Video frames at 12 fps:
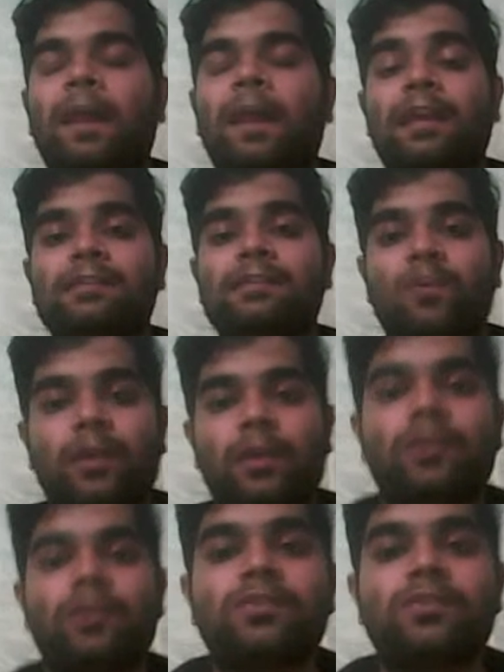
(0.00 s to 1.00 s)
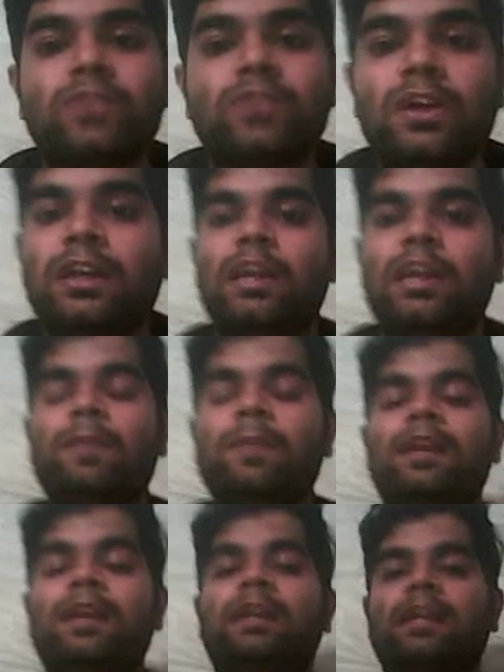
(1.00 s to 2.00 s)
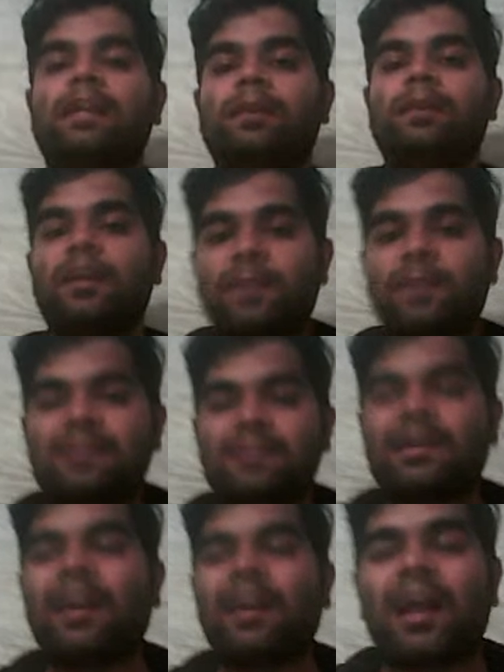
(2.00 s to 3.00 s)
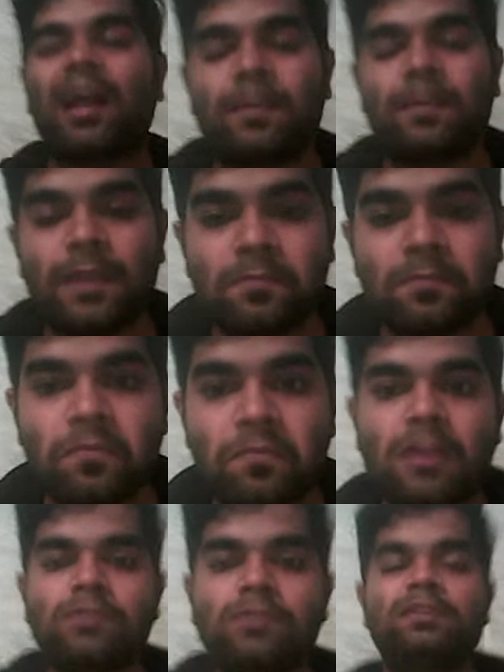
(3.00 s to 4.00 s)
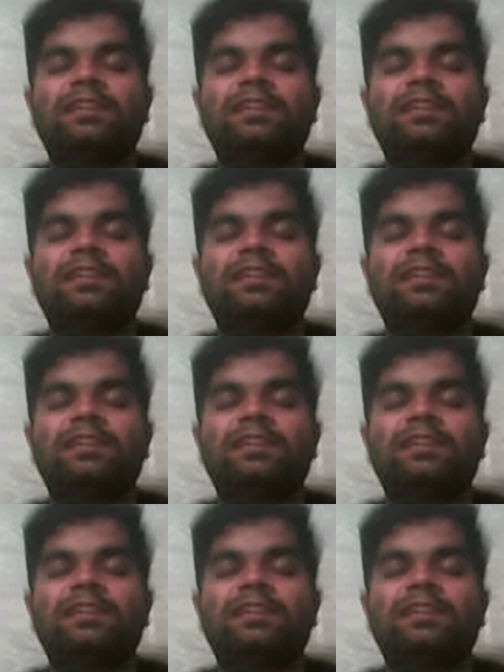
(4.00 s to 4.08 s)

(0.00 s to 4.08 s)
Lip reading: can say vendors, Debians and RPM. So these